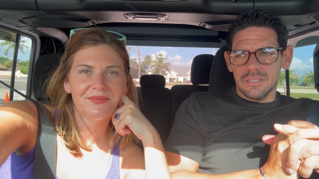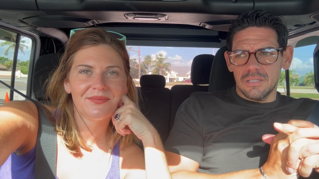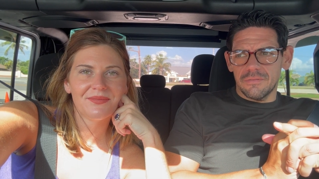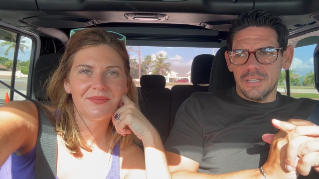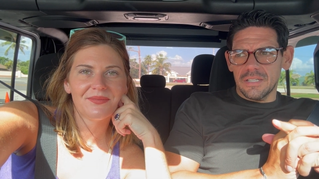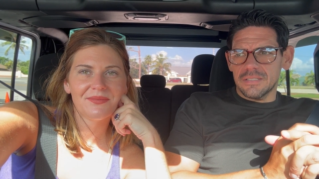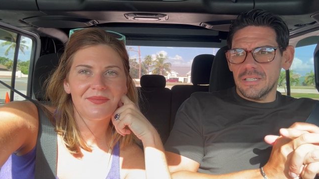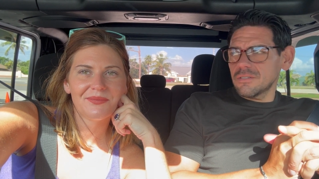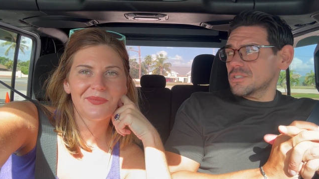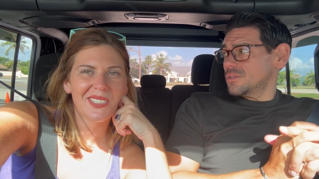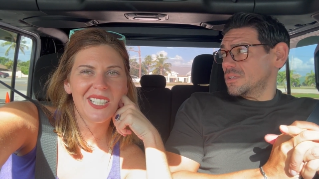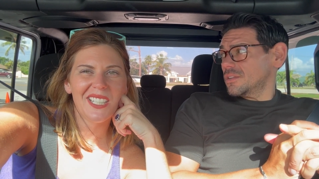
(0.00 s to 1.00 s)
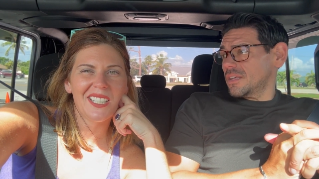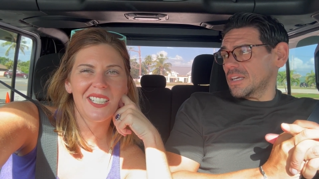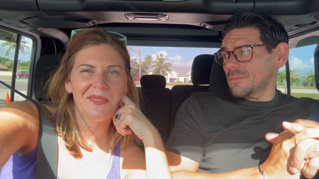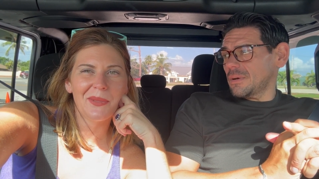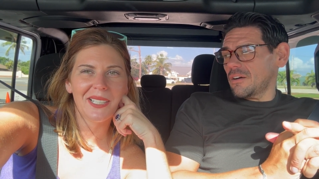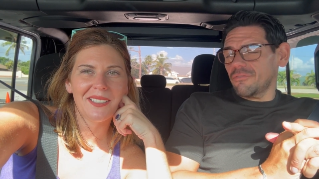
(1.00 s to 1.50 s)
Speaker 1: if that tells you anything
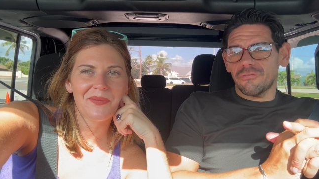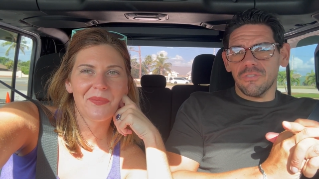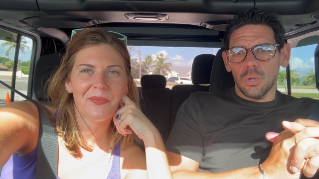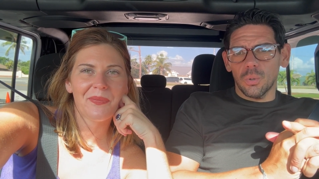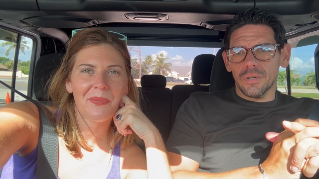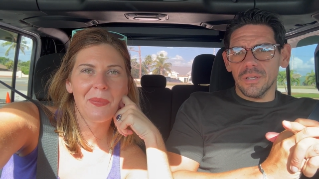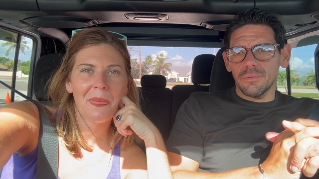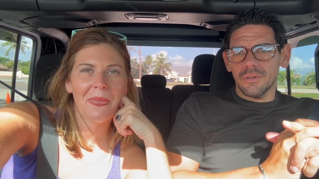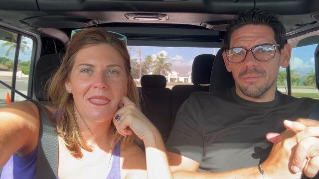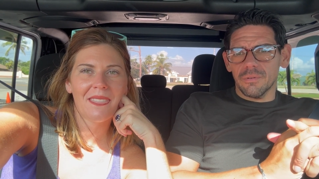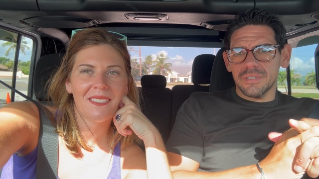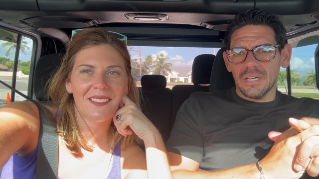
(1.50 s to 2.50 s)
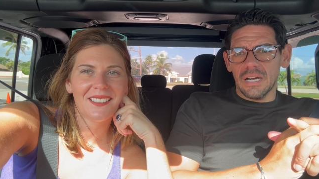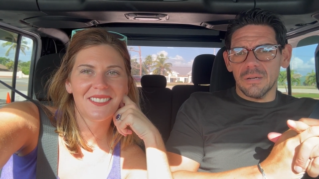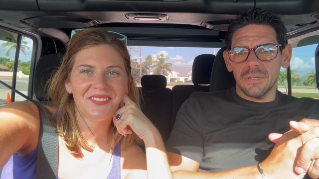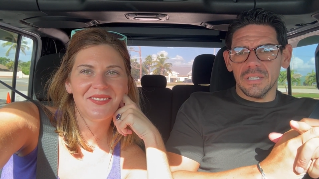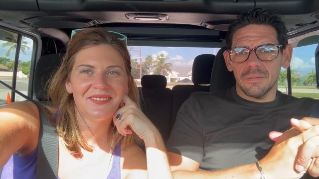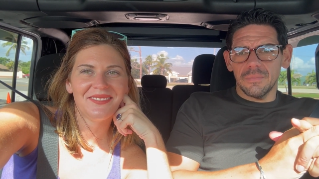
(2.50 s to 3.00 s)
about mine. Florida with
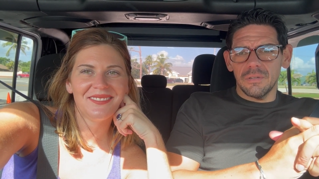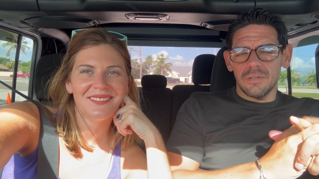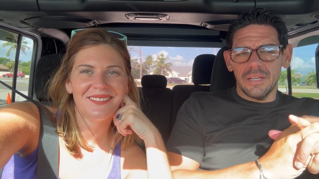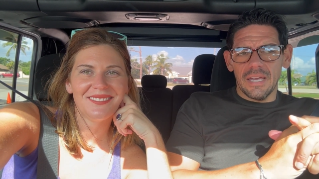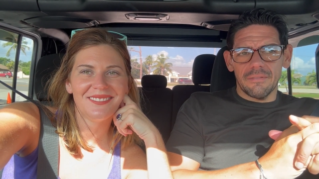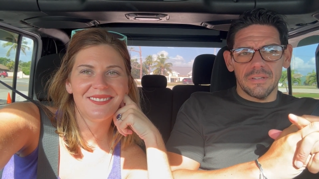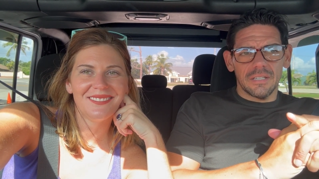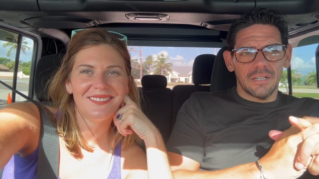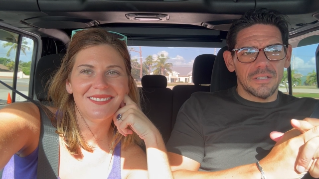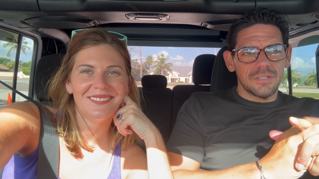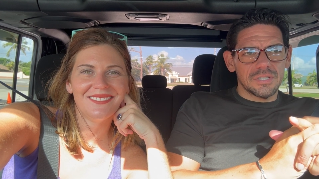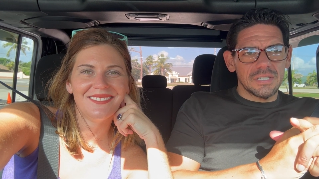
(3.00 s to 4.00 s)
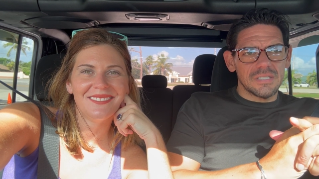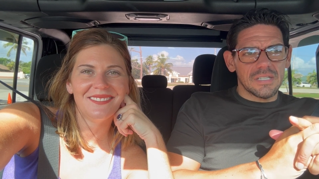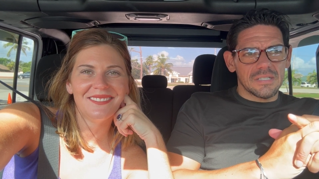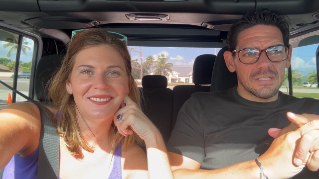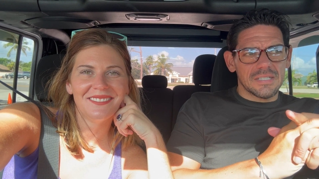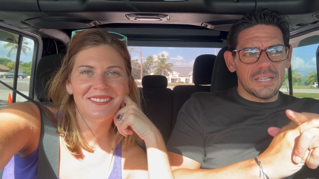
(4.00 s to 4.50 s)
retirement community having cottage cheese as
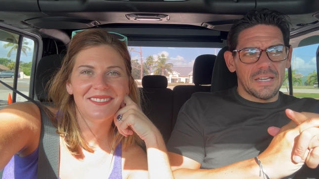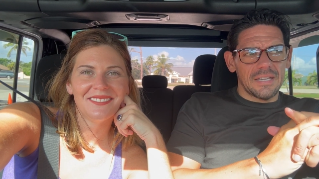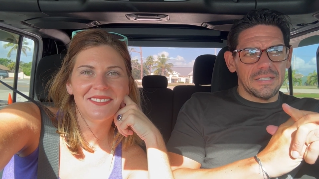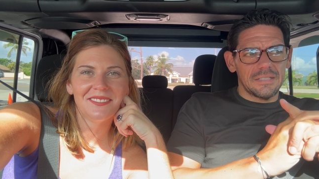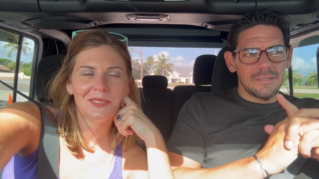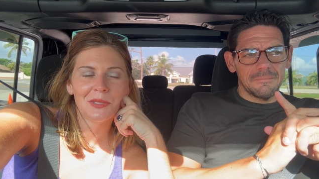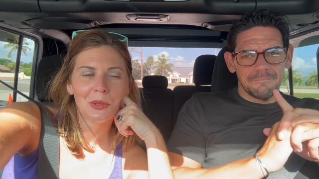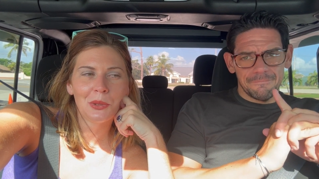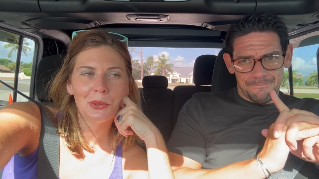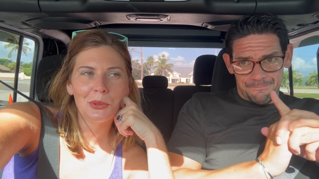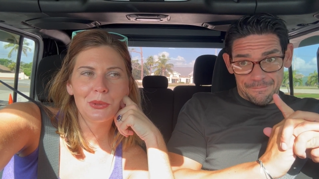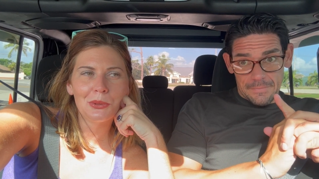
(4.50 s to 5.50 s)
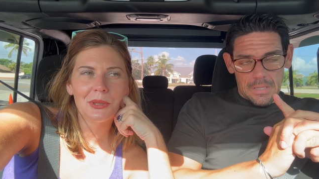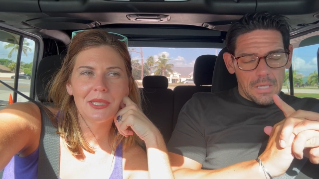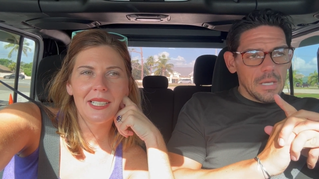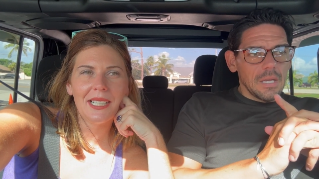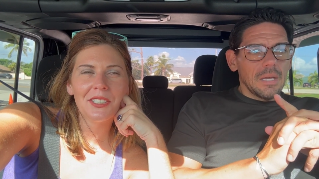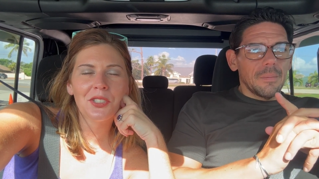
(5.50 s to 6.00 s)
a side.
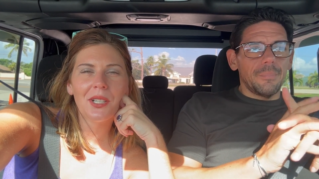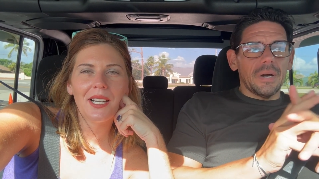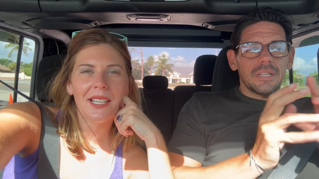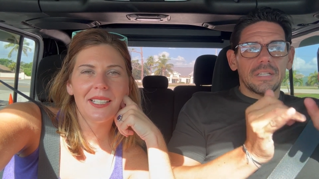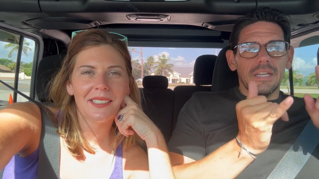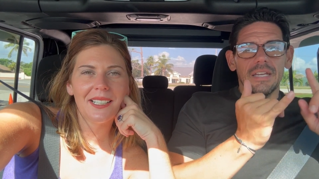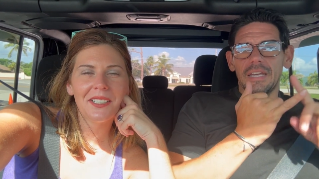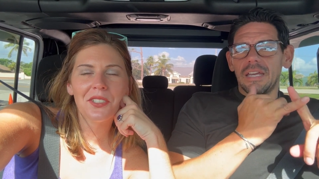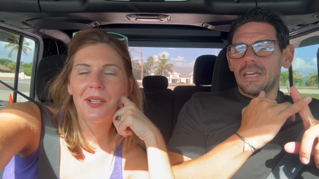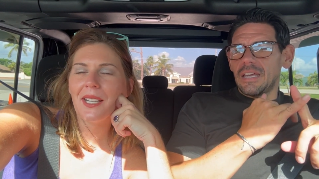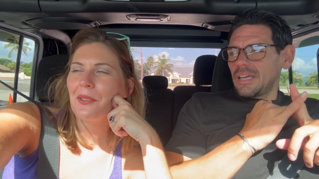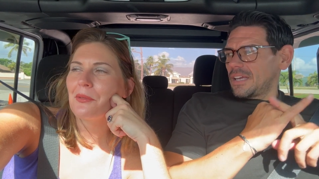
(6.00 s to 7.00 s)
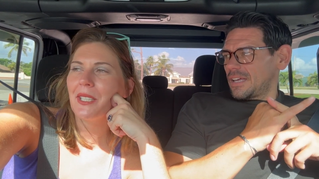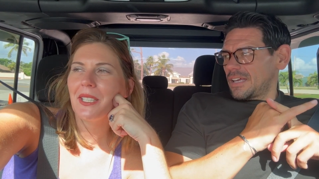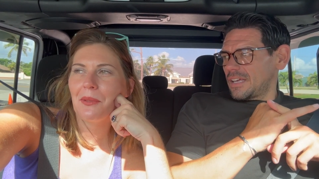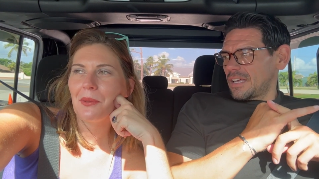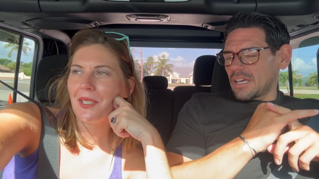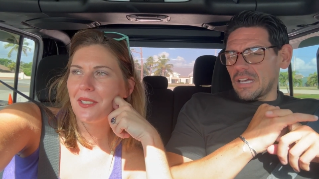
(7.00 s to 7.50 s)
Speaker 2: I tried. But I try. I really
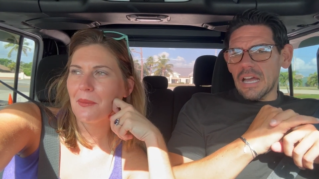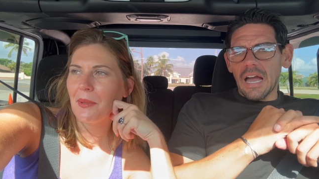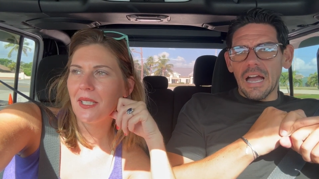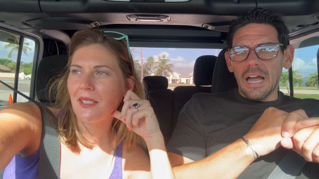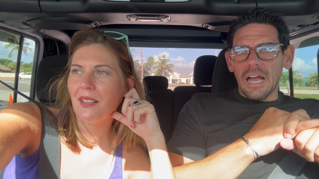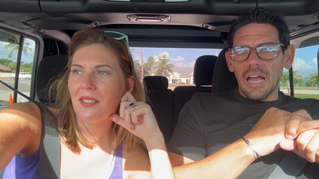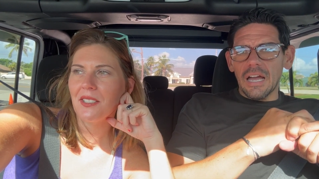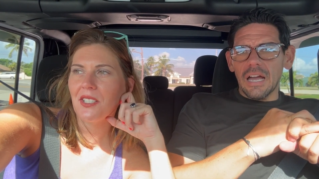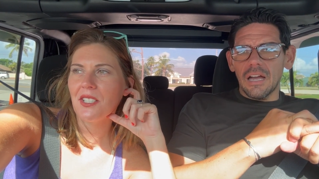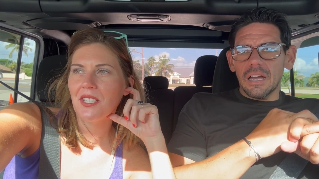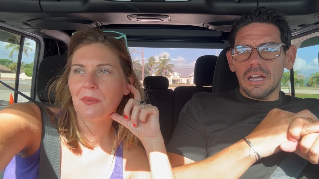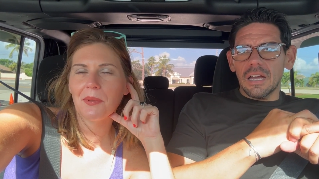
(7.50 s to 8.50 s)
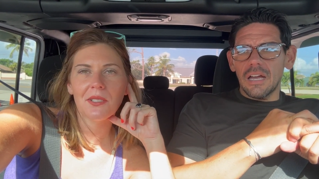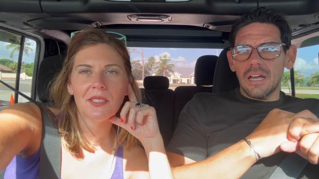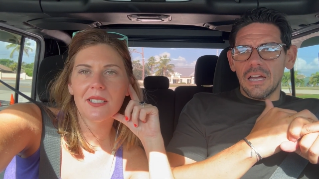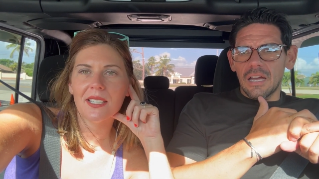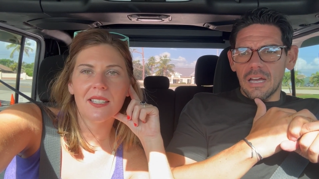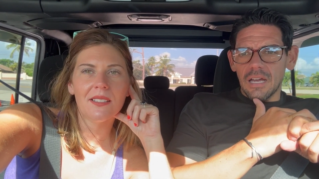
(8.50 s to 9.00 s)
want to be a cottage cheese person.
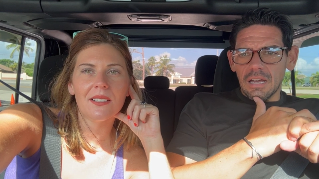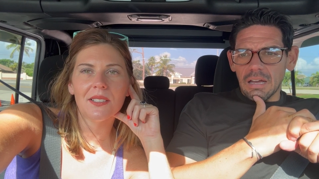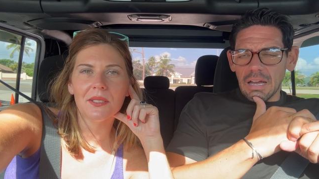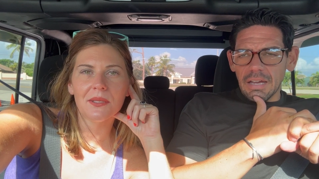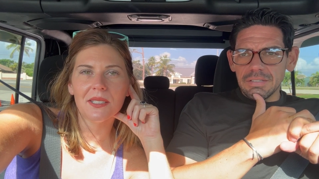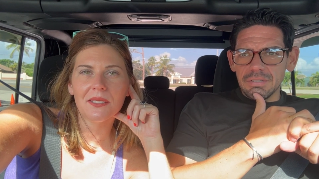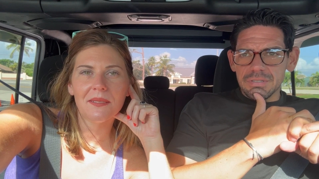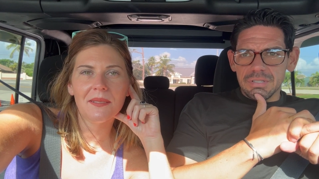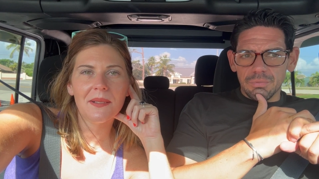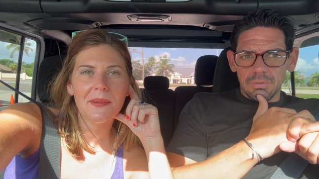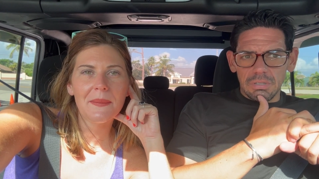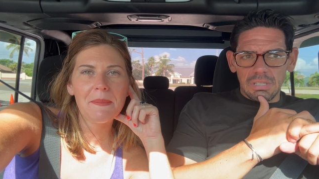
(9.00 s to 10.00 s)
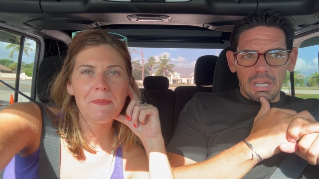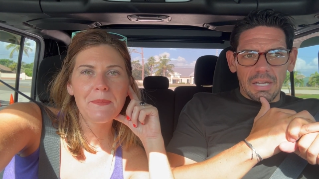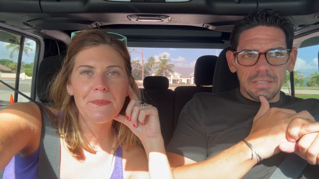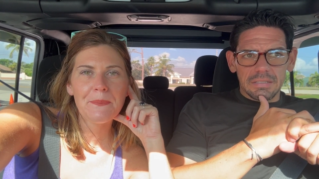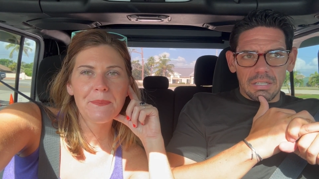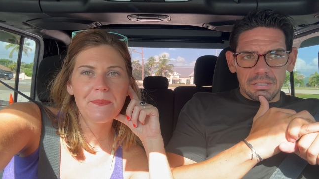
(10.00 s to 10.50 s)
I cannot do it. I
Speaker 1: used to really
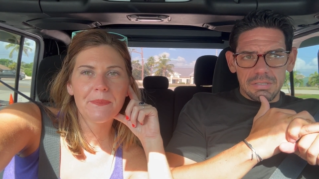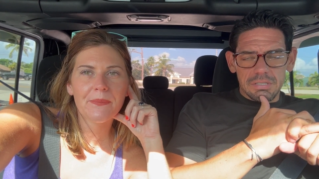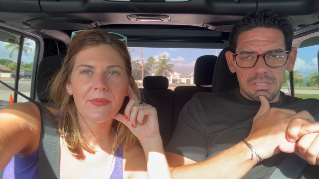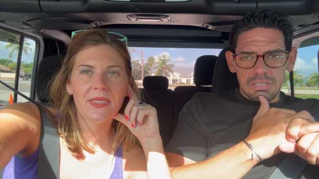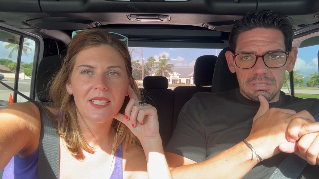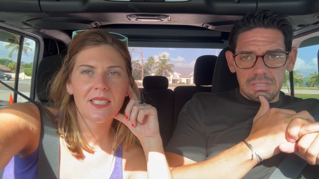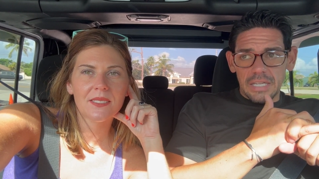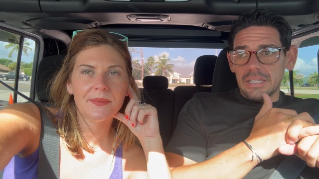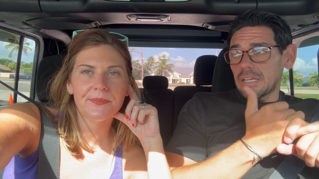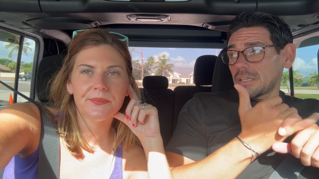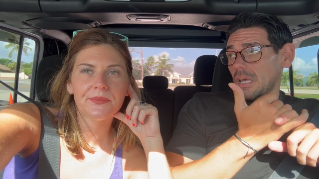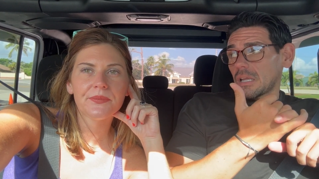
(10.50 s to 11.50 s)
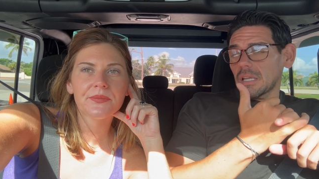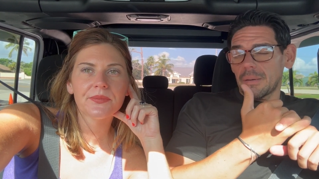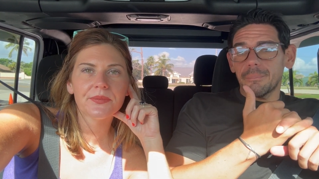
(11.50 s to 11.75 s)
like cottage cheese, and then I, uh,